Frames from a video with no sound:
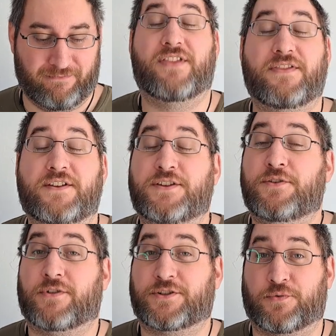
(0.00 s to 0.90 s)
Then the
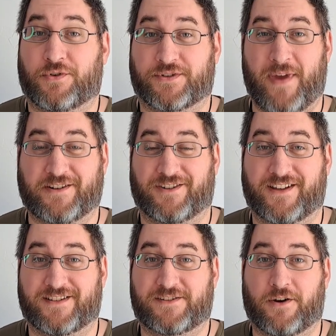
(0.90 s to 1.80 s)
two ritual
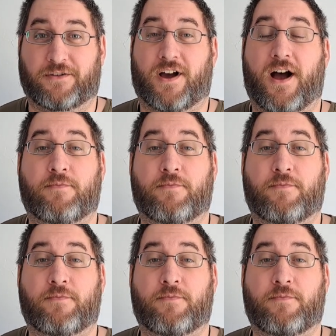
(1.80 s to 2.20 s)
specialists showed